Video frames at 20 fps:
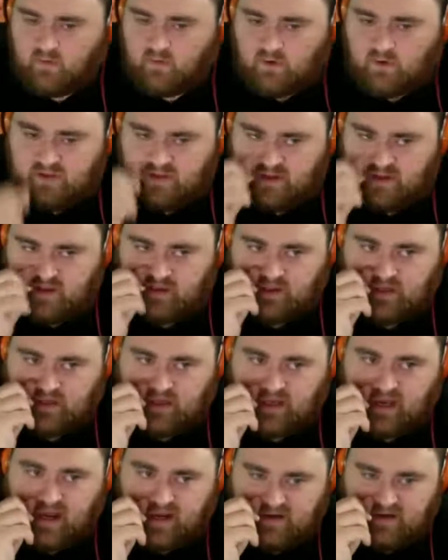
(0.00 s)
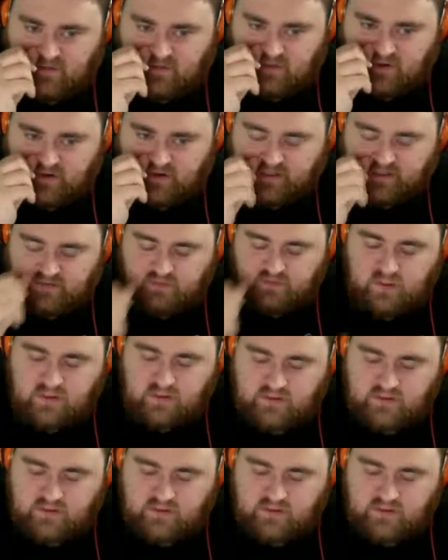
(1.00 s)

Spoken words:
one thing that kind of worries me,